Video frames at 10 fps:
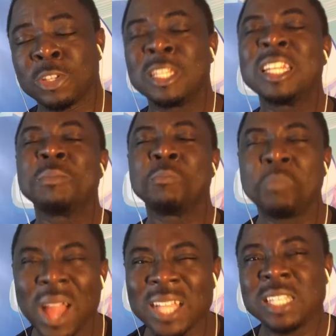You need
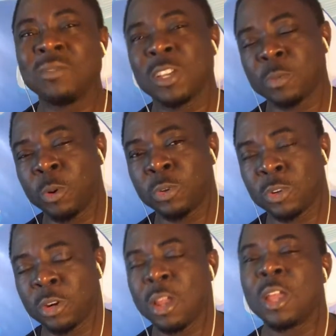massive
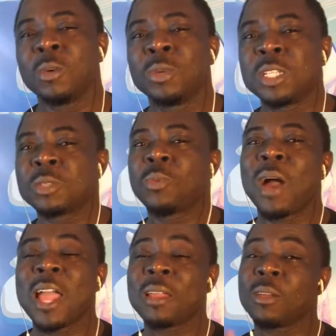exposure, which is
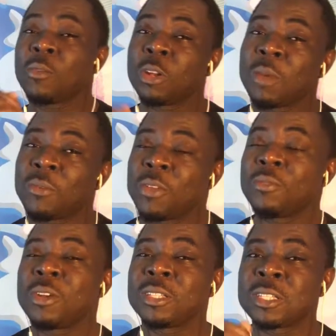why one of my
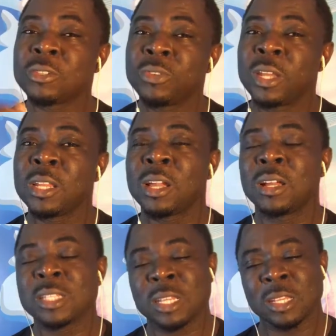favorites is creating
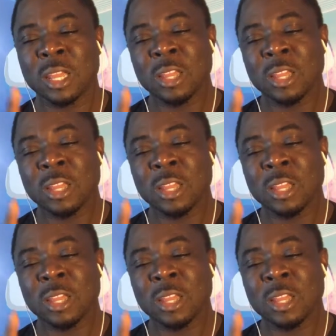content.